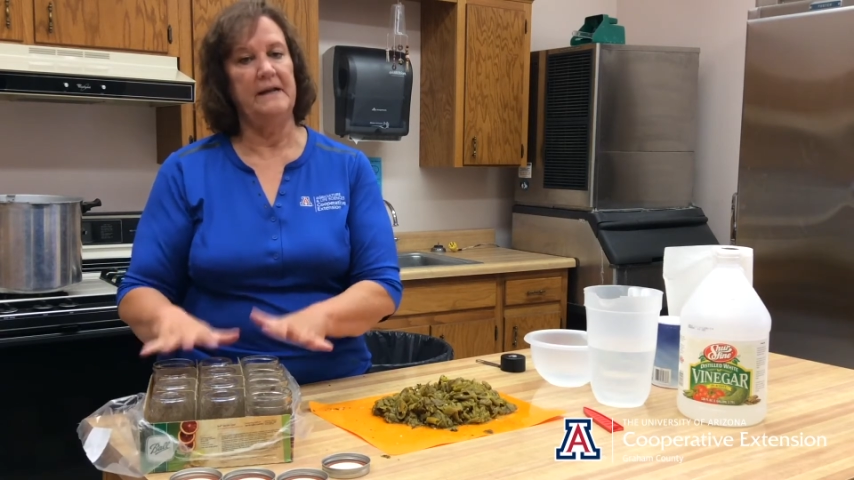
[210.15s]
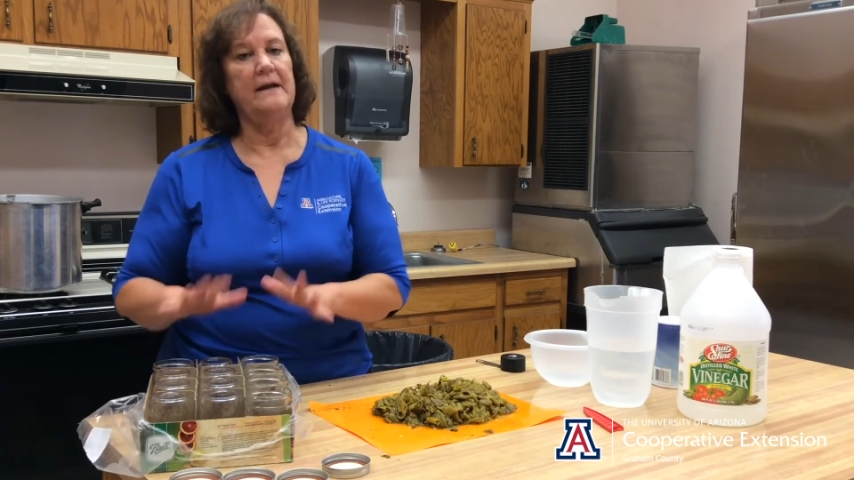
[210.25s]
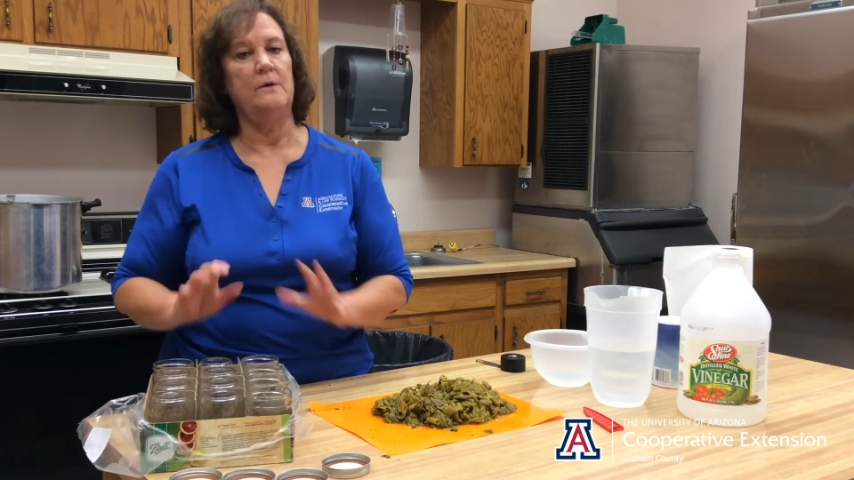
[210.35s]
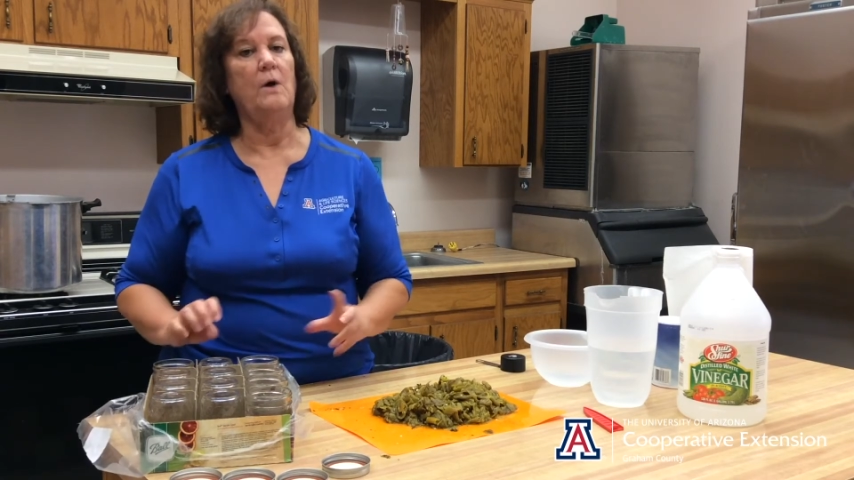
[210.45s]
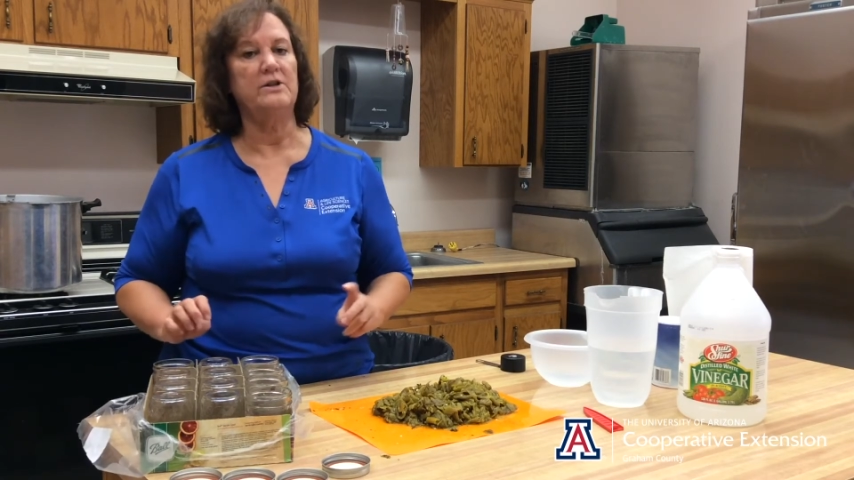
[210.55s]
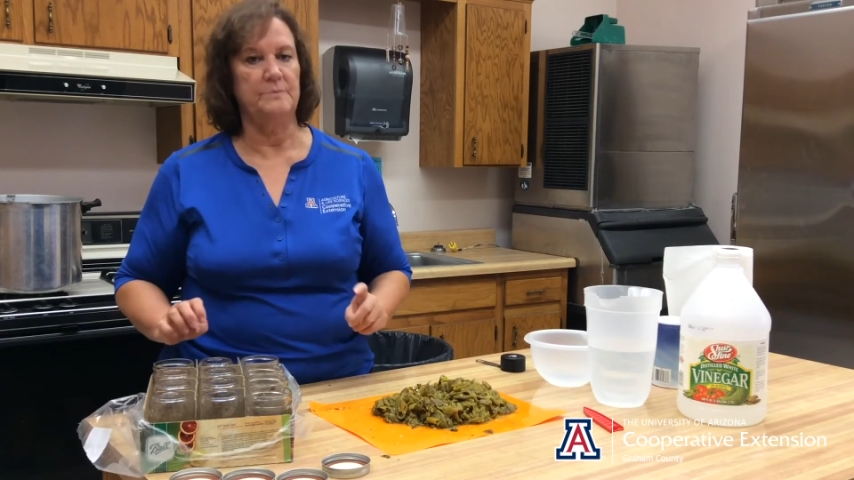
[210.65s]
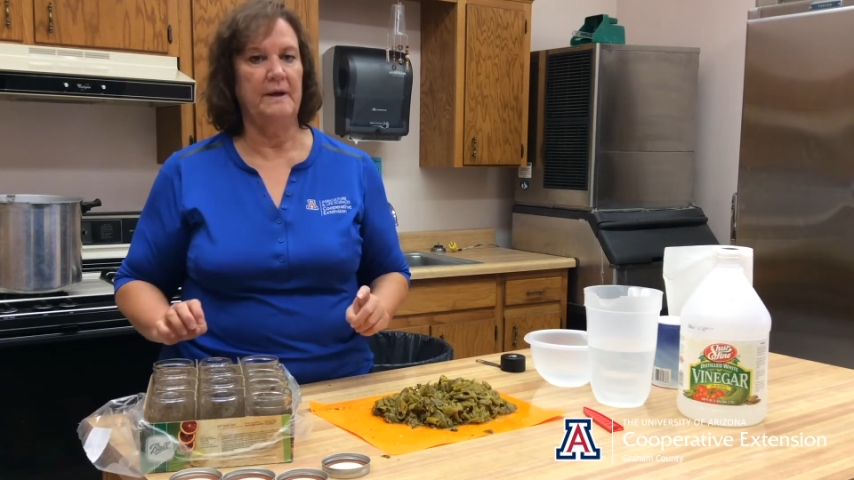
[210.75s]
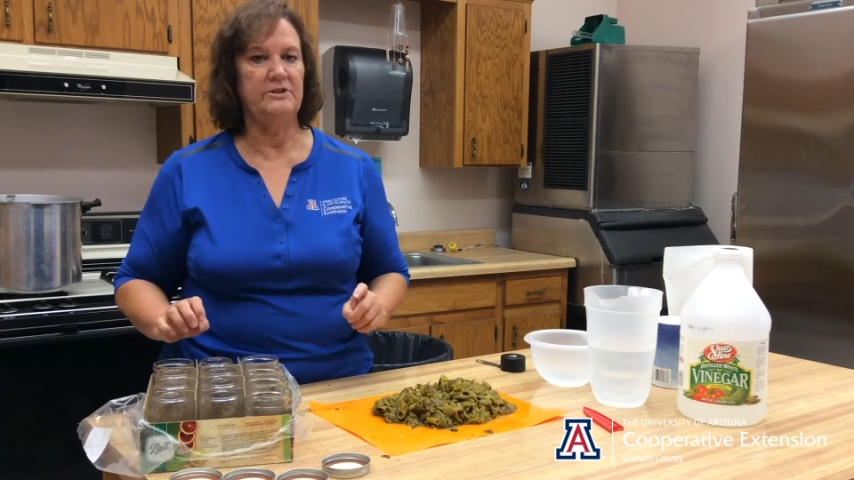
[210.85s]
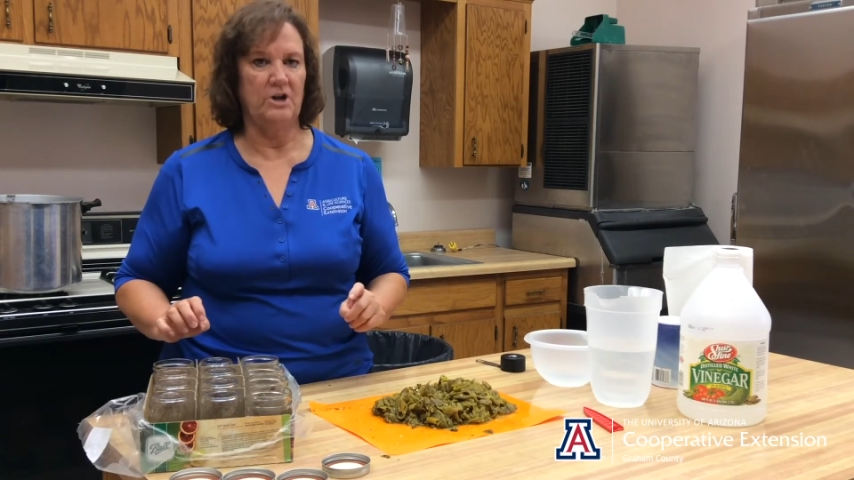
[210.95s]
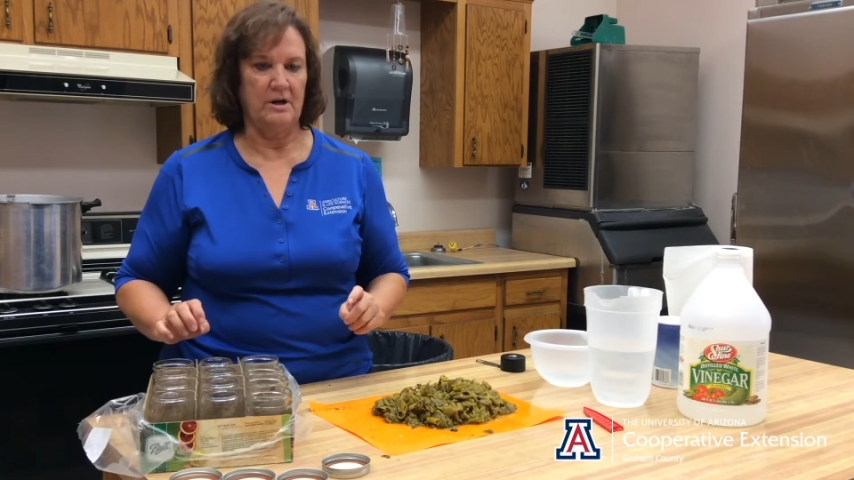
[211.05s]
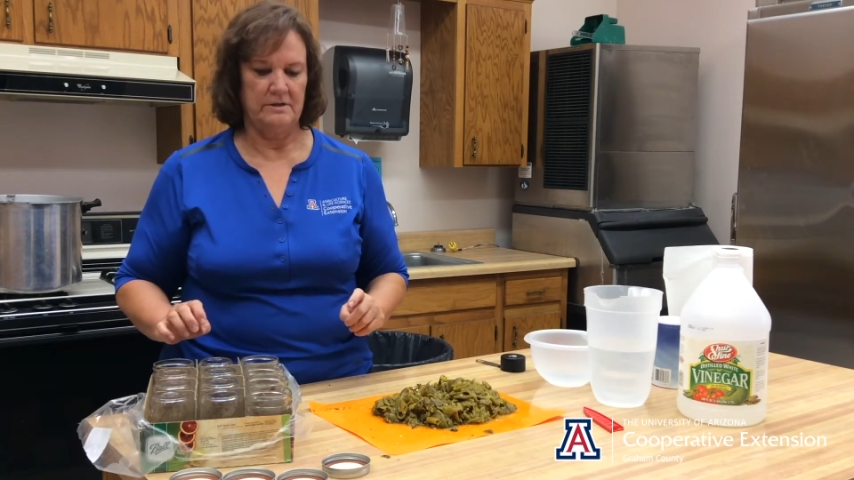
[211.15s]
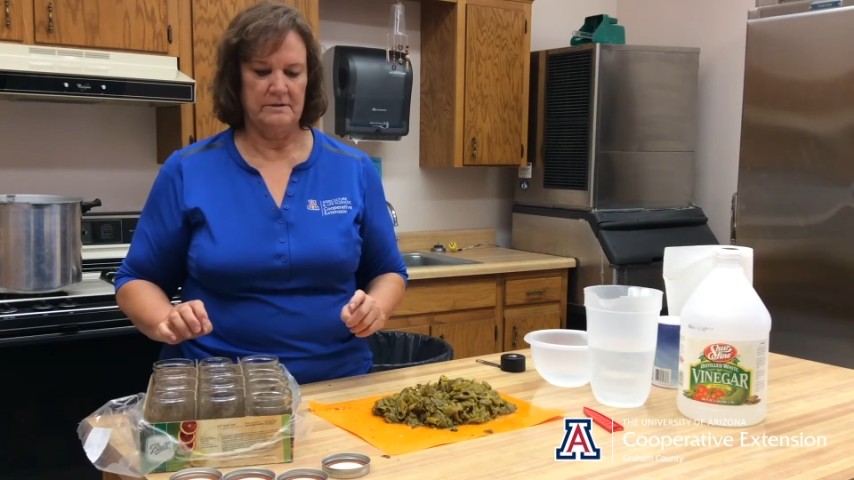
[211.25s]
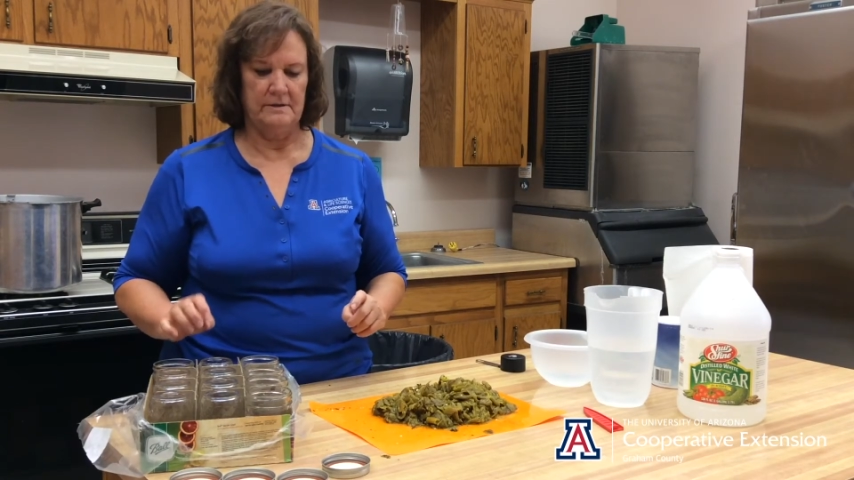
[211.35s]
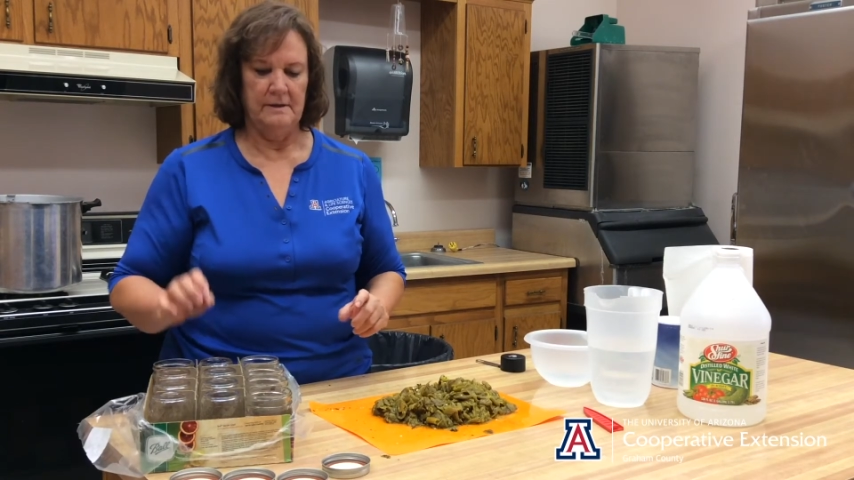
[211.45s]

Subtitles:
and I wash my jars.